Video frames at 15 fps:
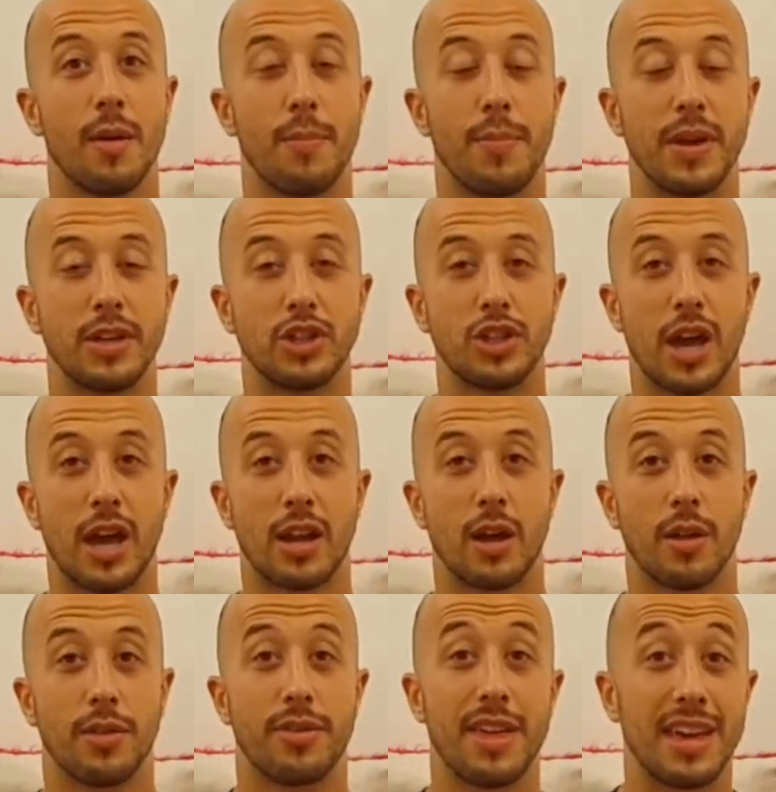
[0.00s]
Big shout
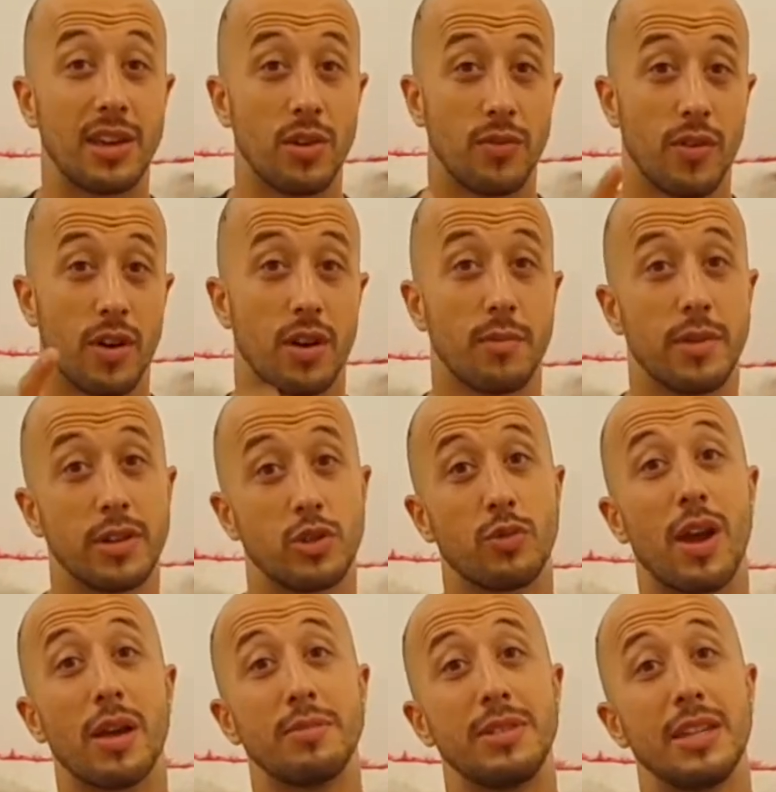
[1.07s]
out, thank you very much,
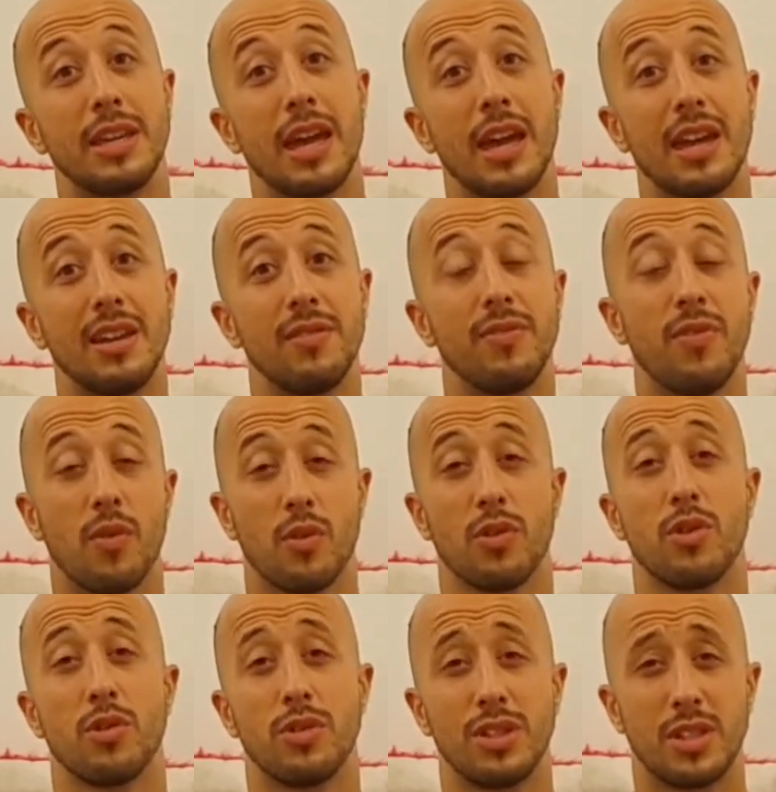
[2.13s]
Ramsey Kane, for
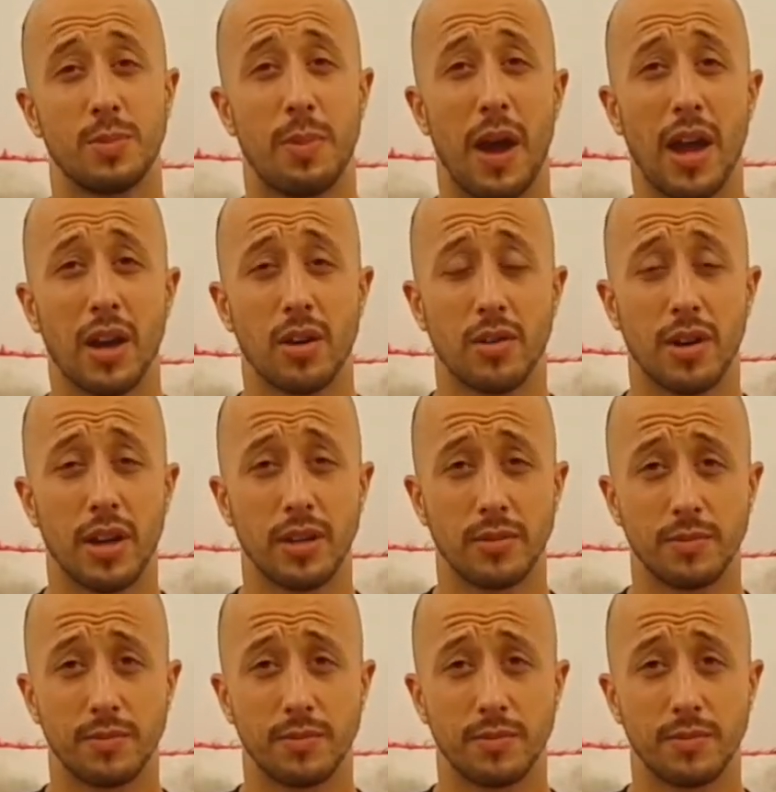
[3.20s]
your inspiring